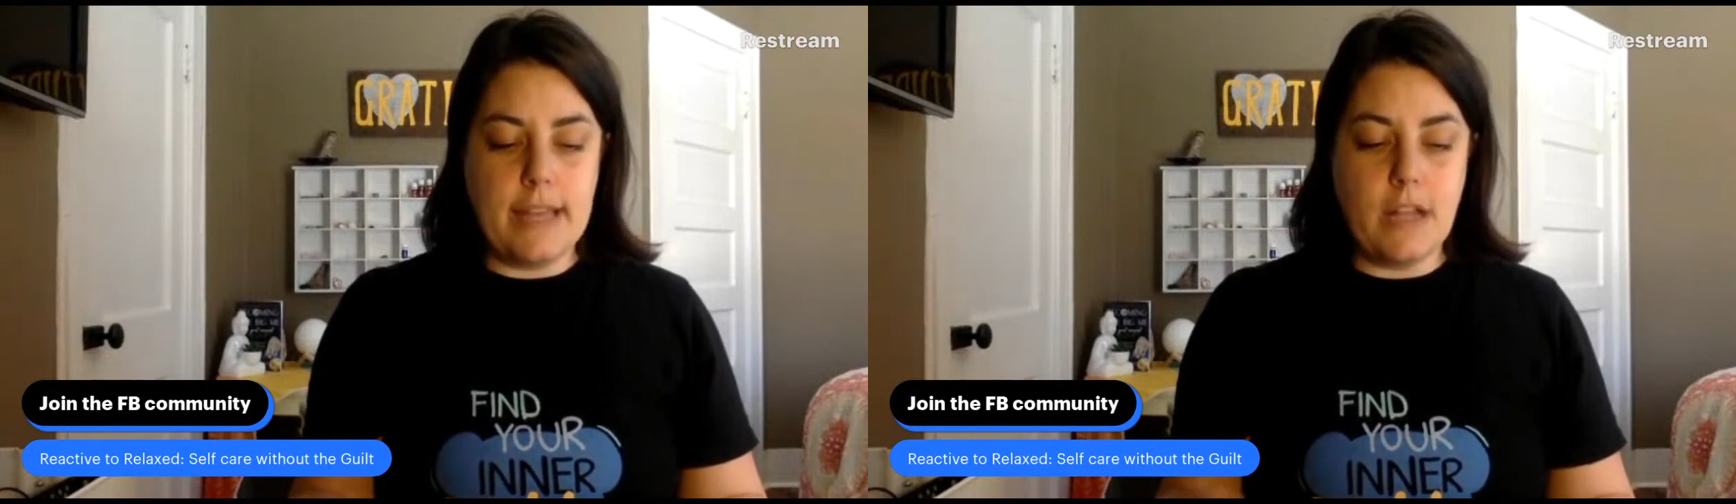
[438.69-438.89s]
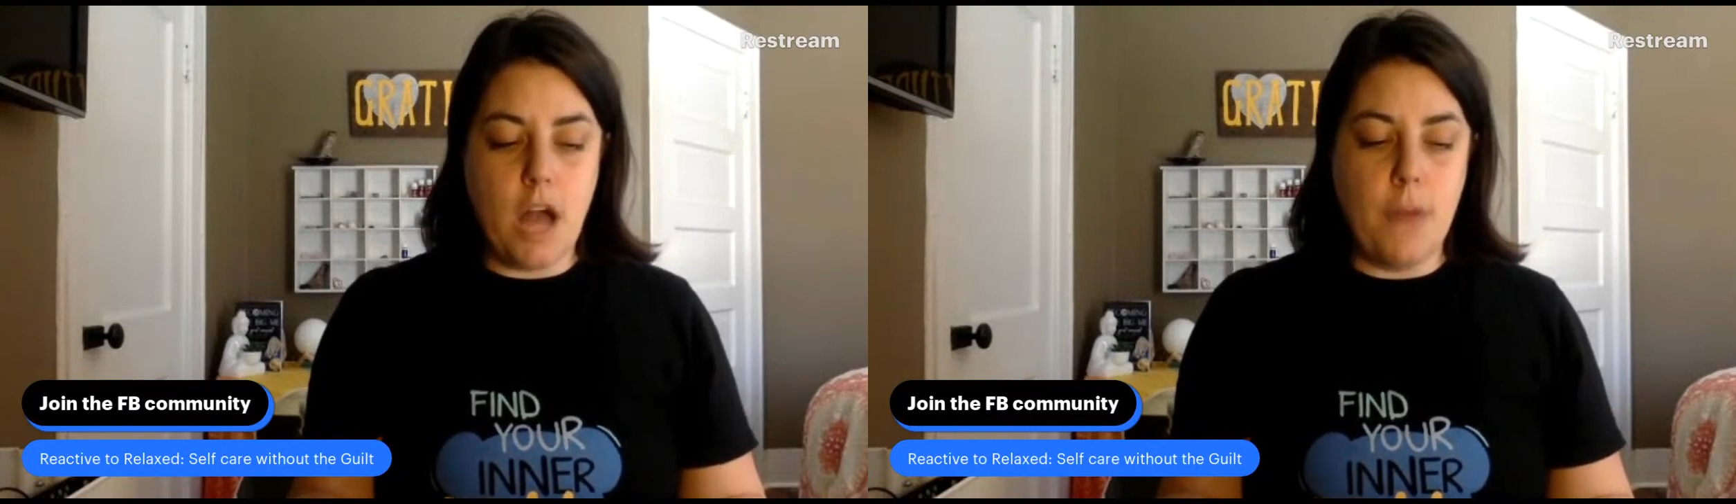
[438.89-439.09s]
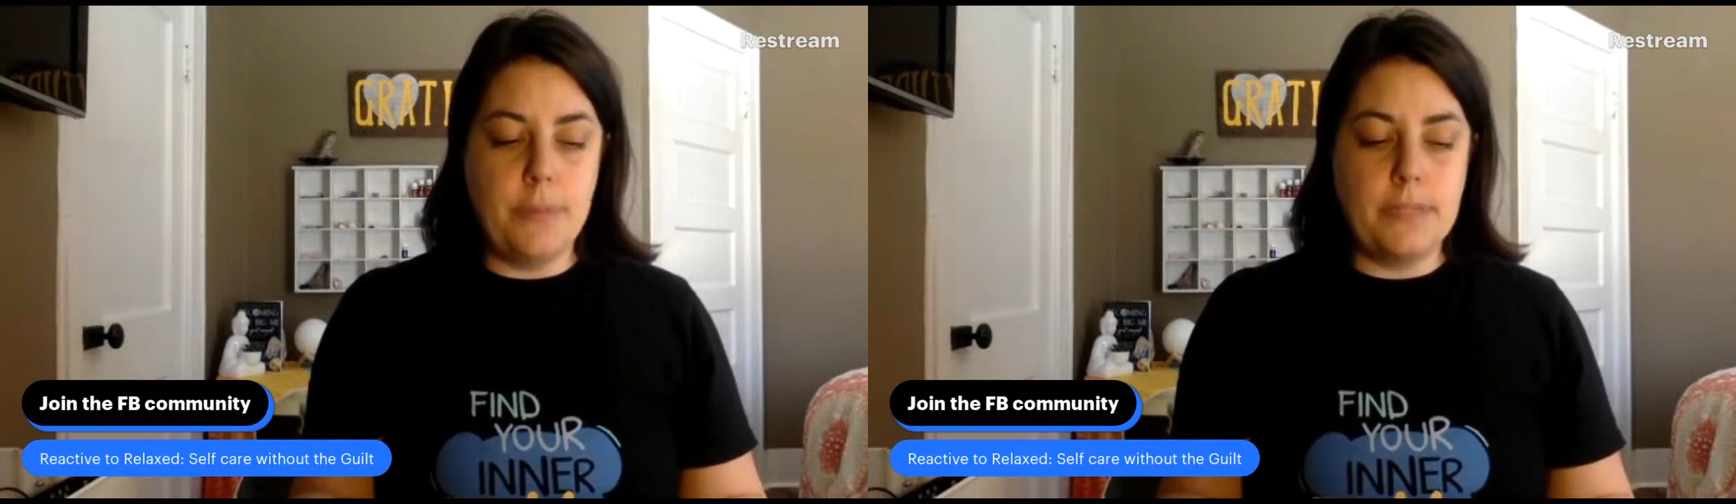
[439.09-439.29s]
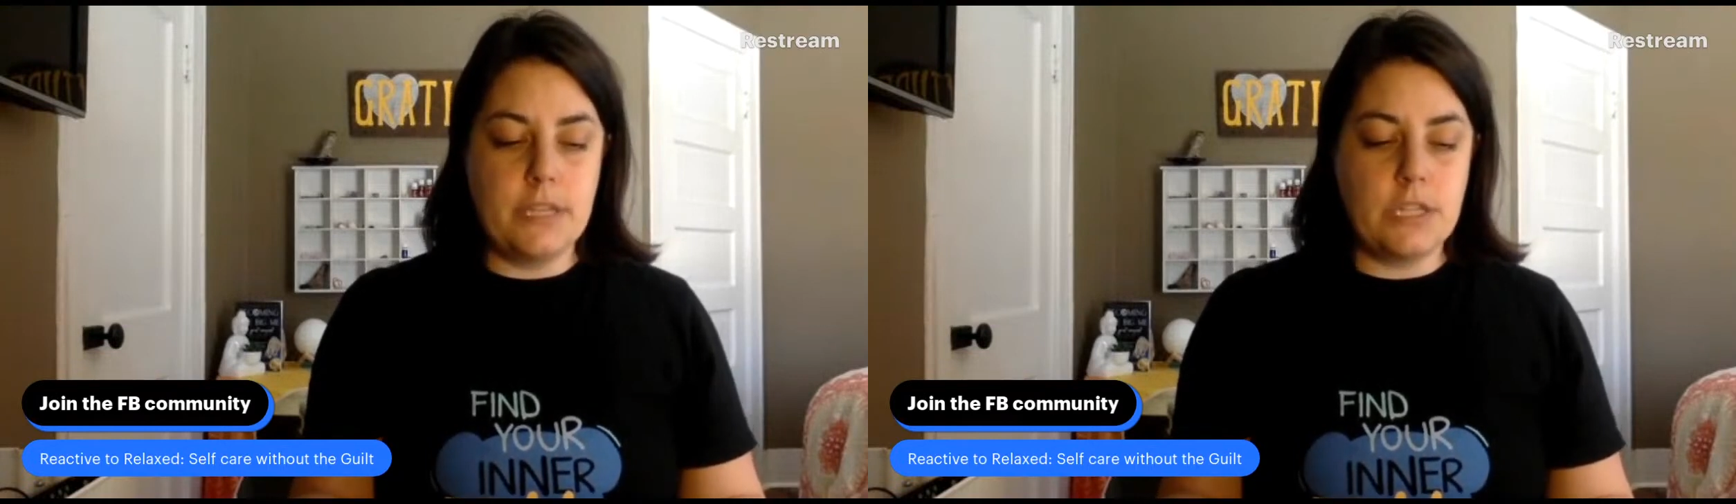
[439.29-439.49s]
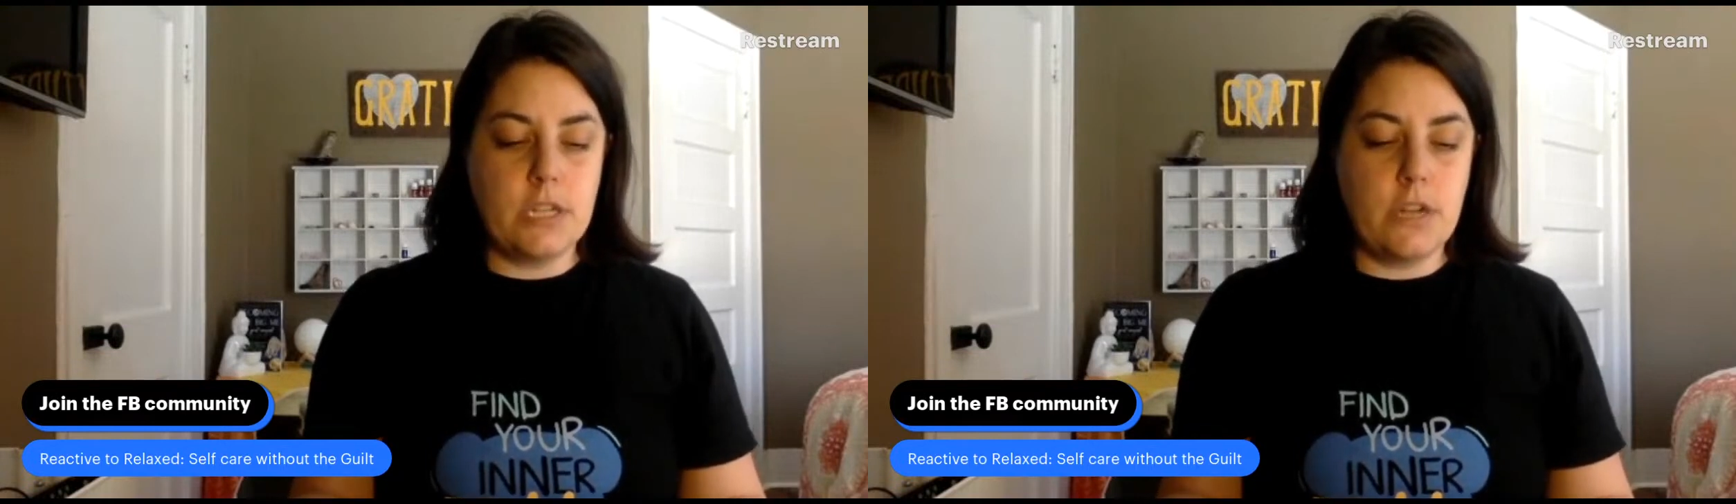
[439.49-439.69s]
and
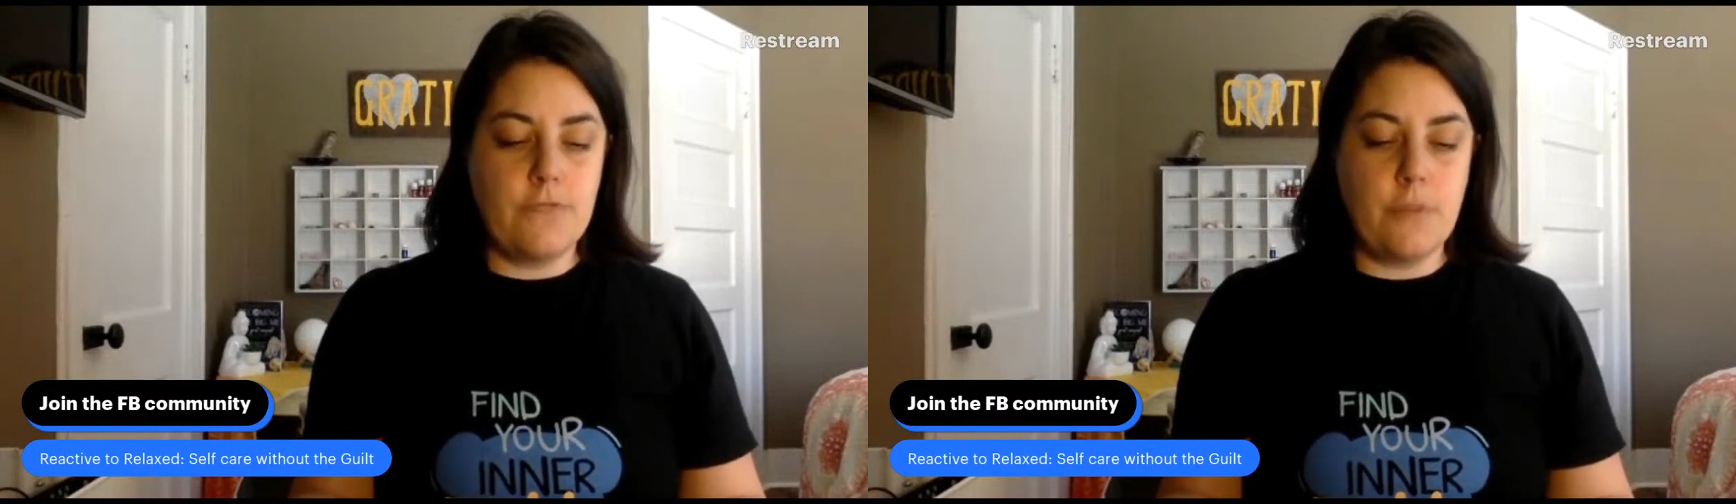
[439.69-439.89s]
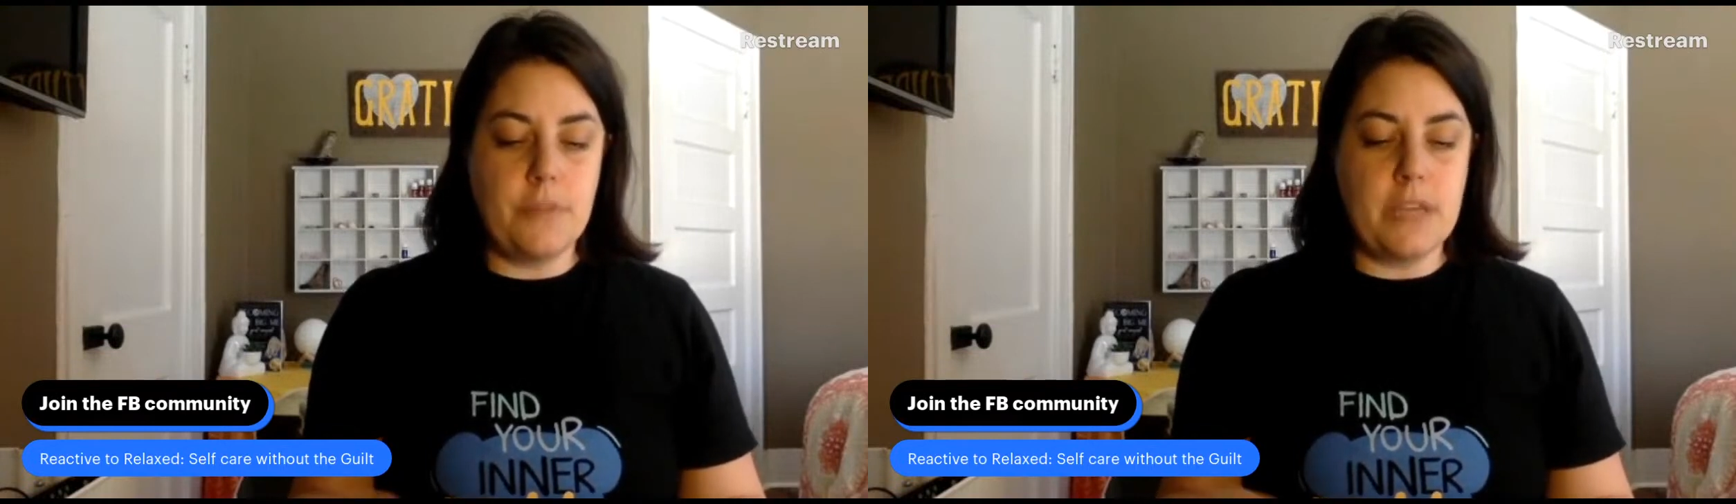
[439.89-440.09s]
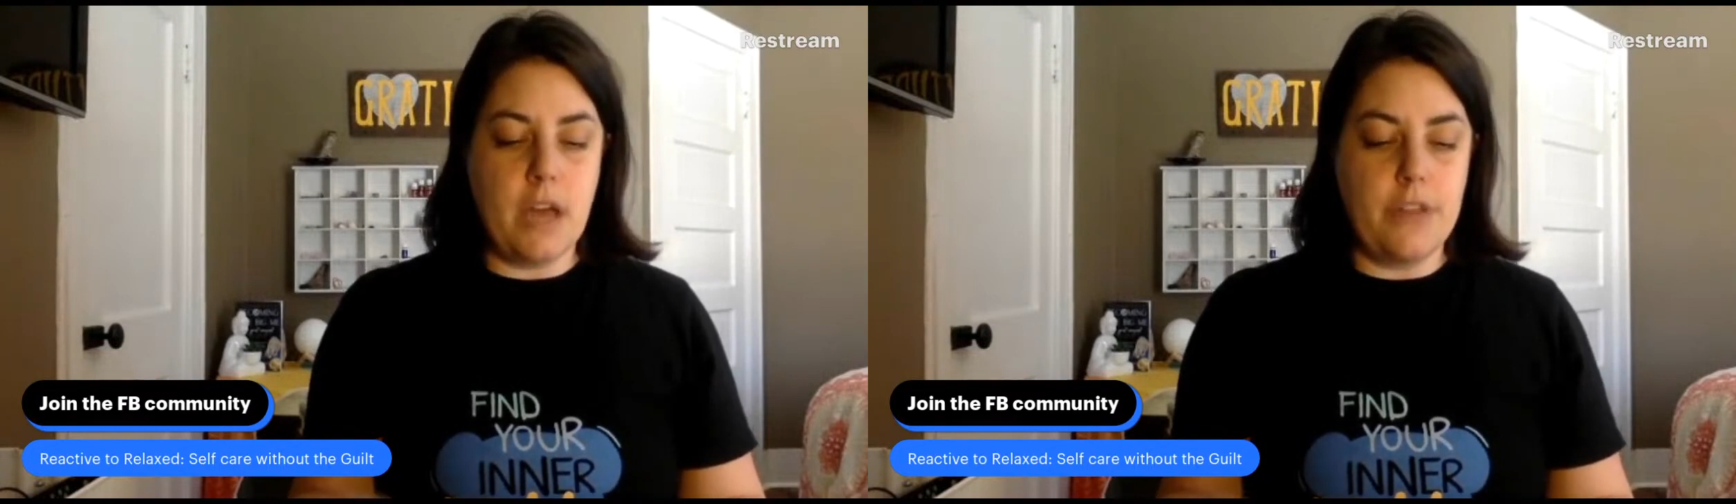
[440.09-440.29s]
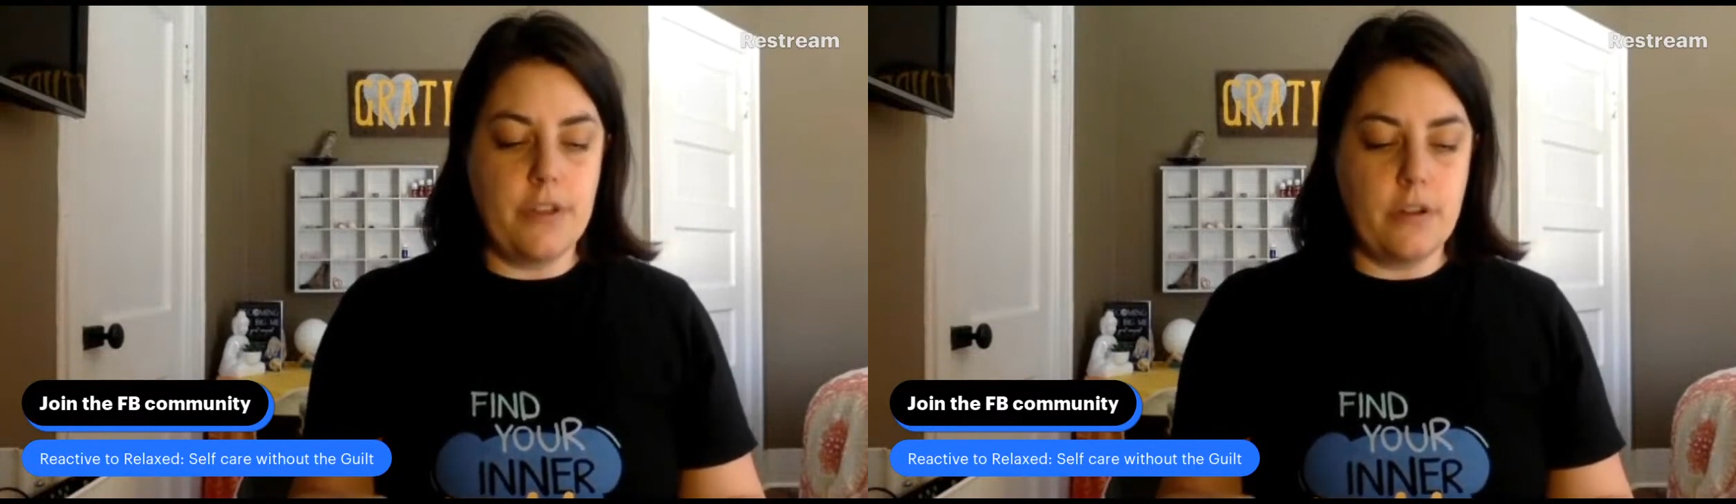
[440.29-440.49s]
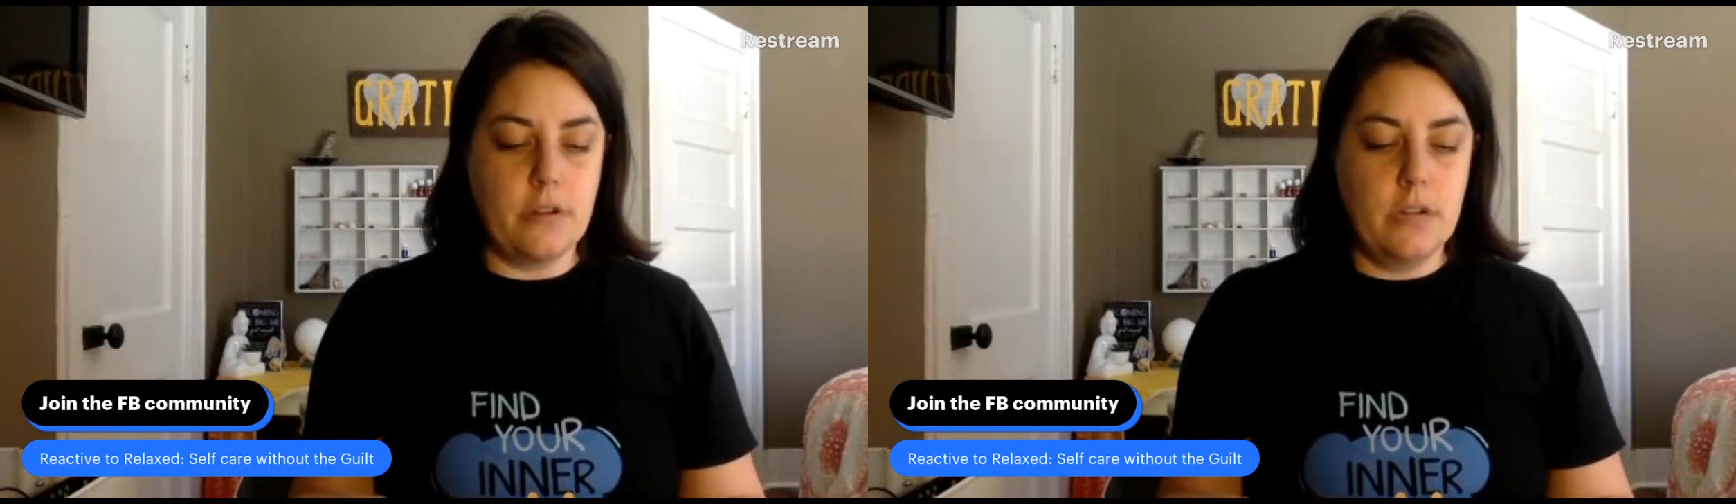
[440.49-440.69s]
competition from the
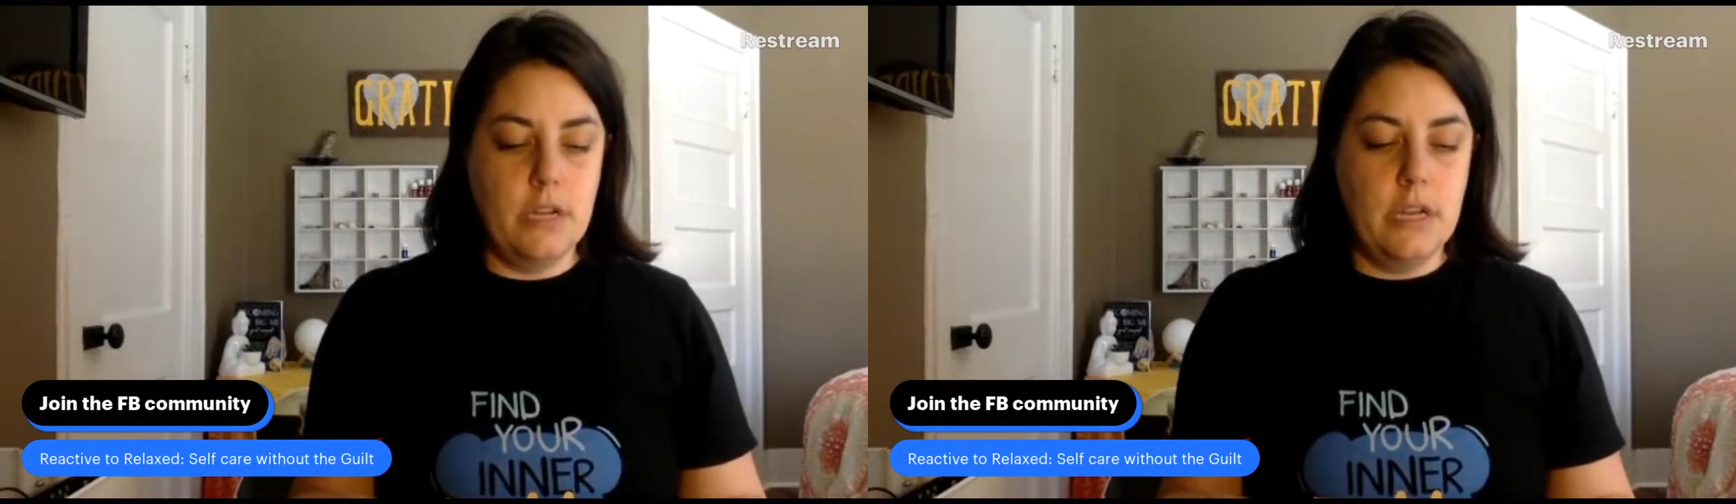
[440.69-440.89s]
other.